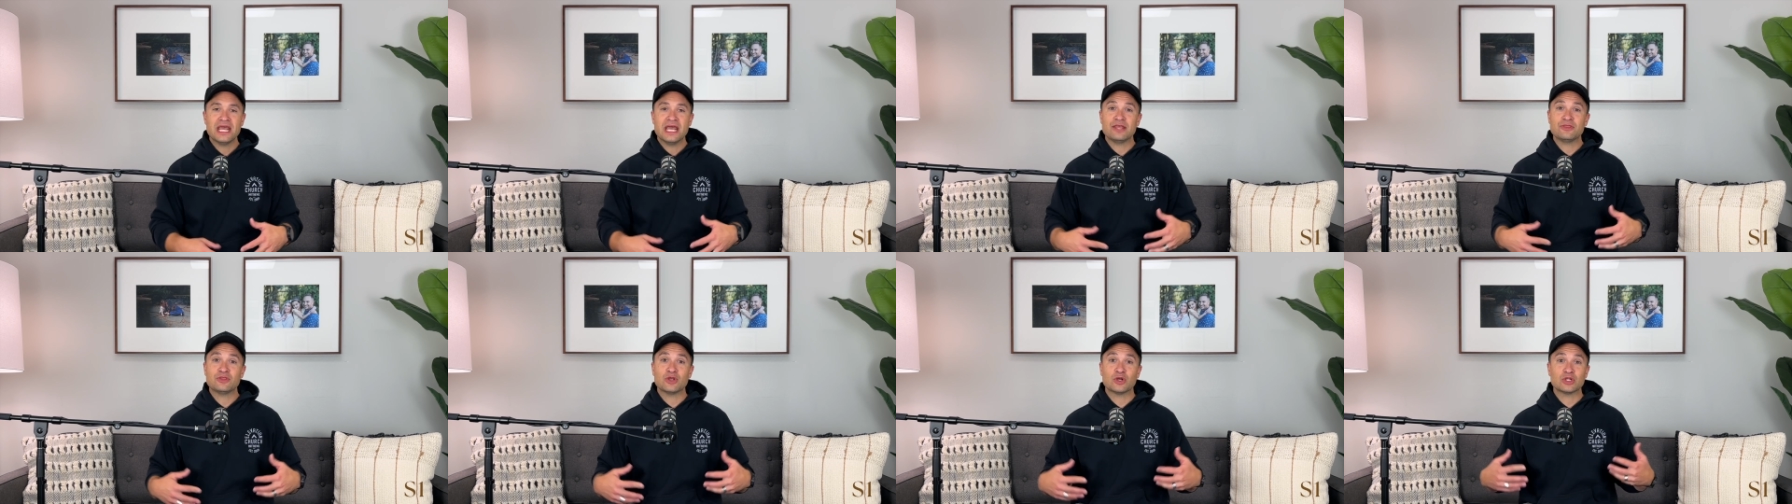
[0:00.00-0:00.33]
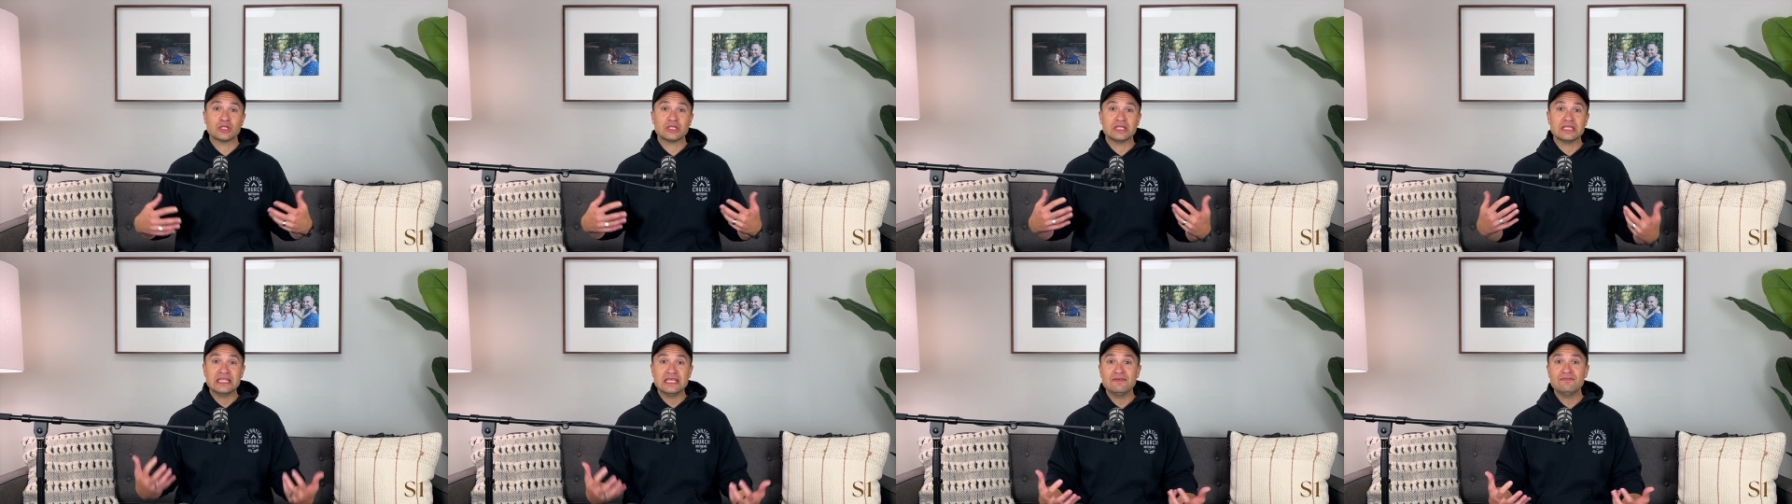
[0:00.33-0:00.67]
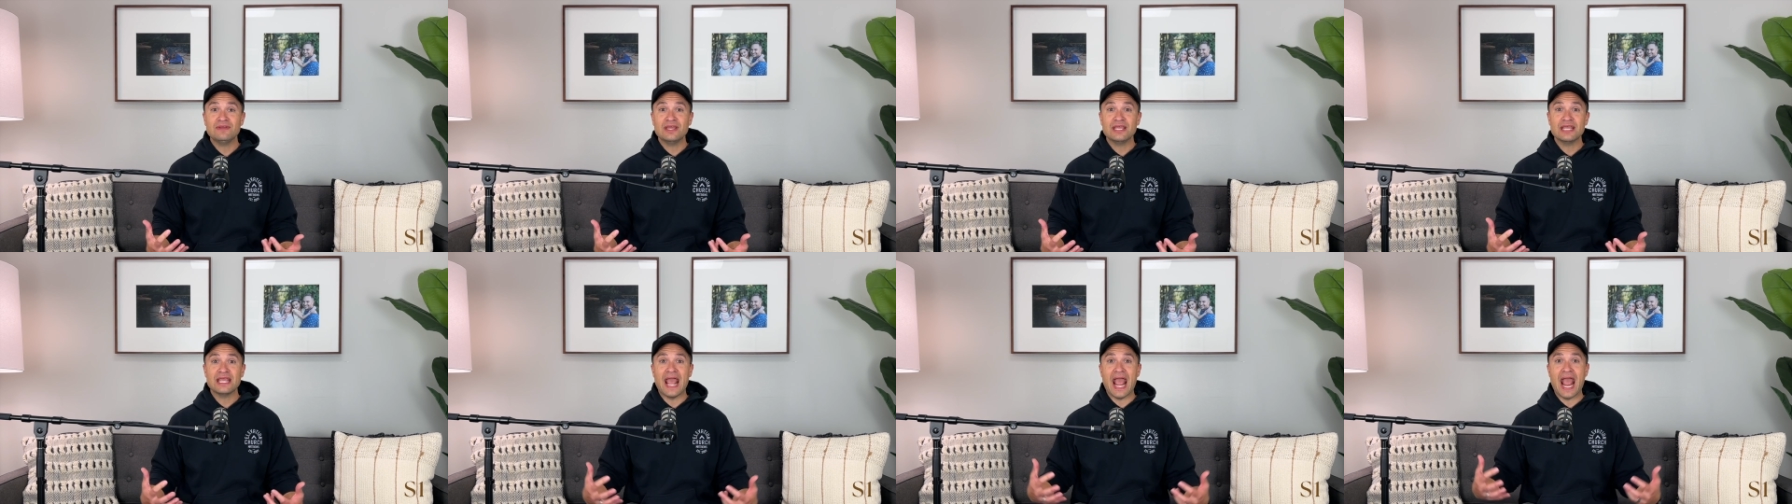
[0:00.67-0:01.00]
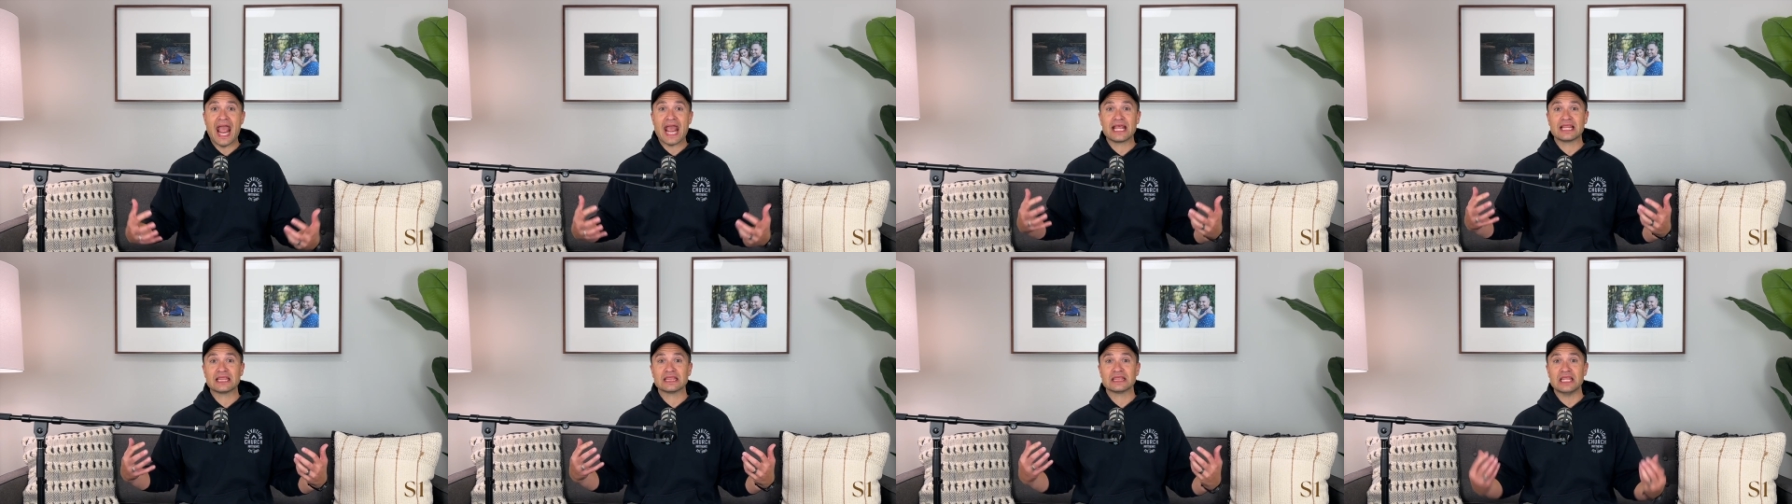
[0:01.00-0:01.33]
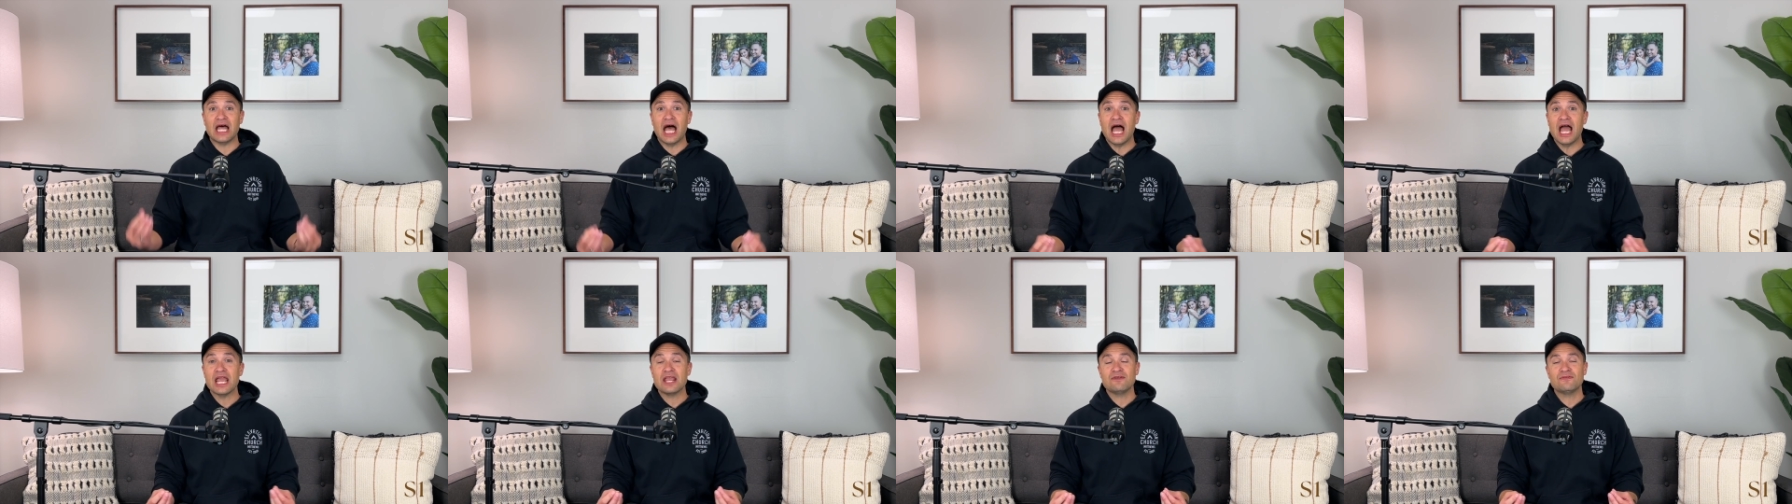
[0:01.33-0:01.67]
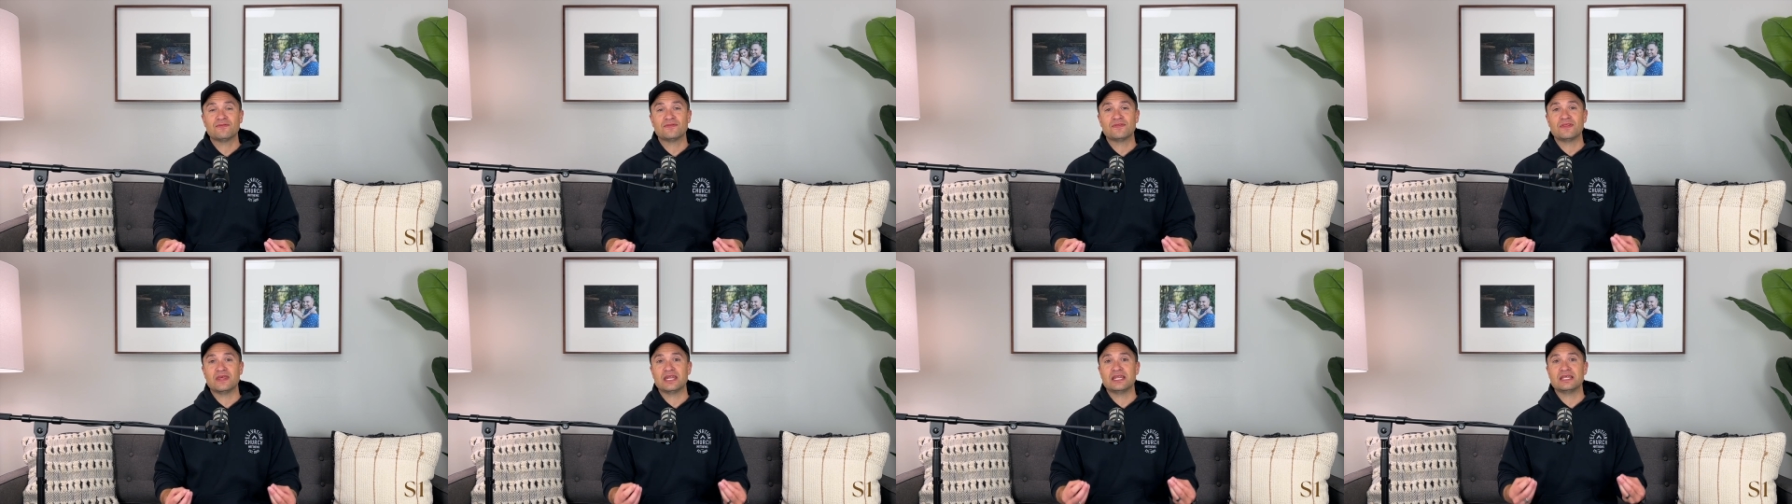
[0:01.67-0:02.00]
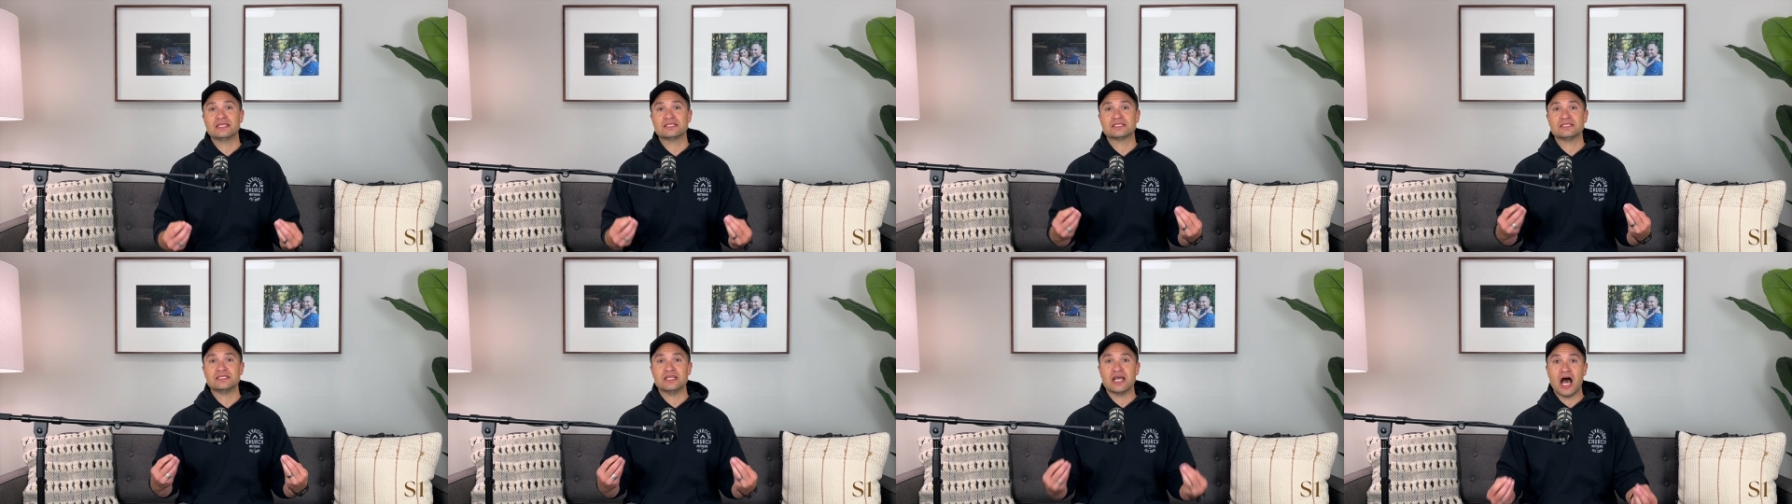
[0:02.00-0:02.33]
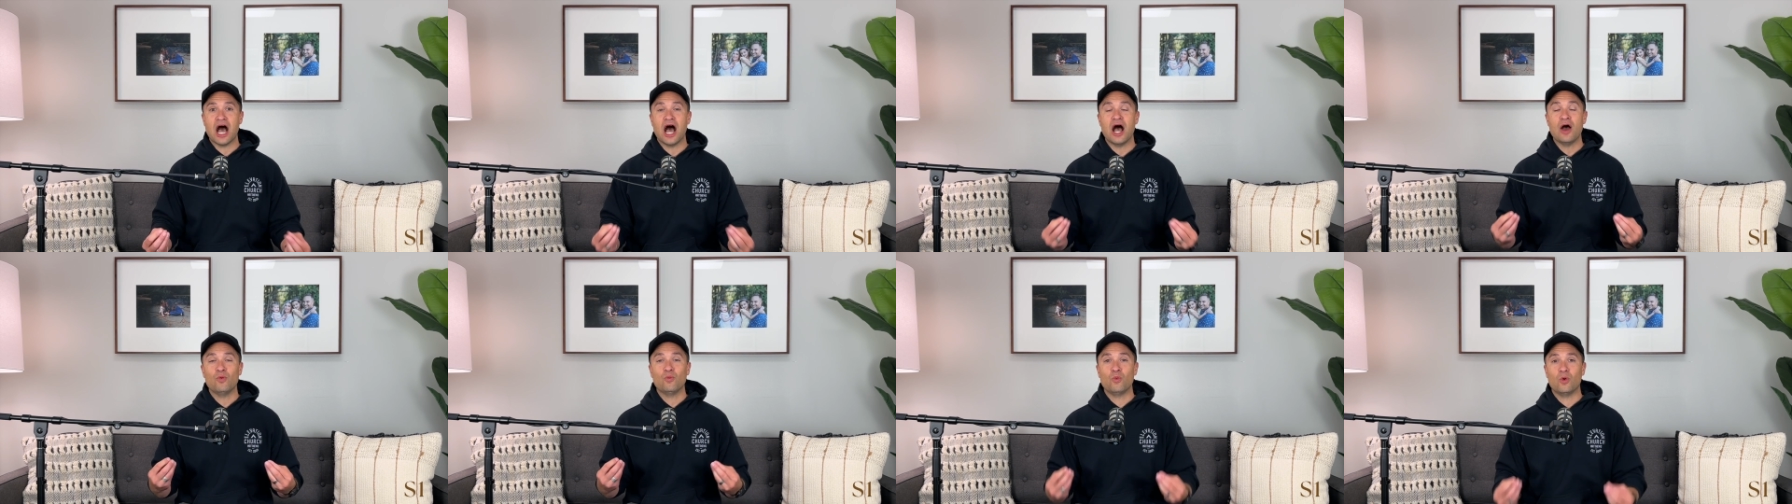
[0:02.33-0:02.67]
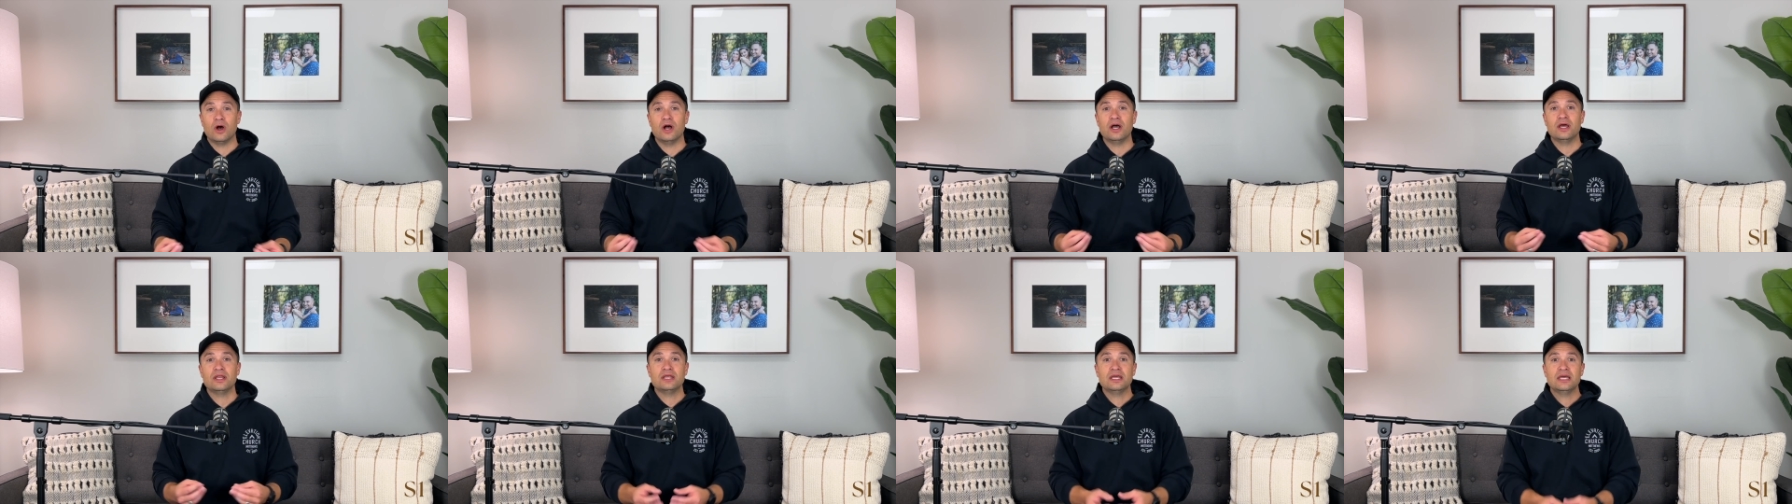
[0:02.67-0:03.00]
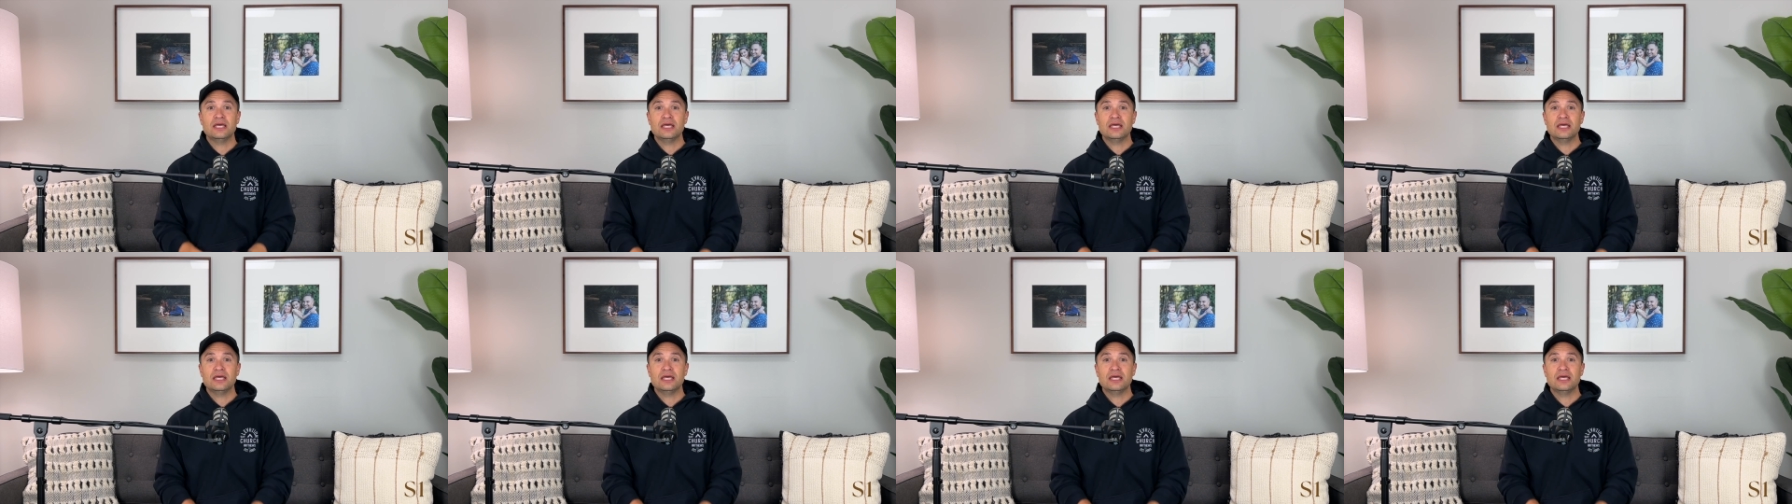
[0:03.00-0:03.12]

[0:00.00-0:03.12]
And they're living a life that is not what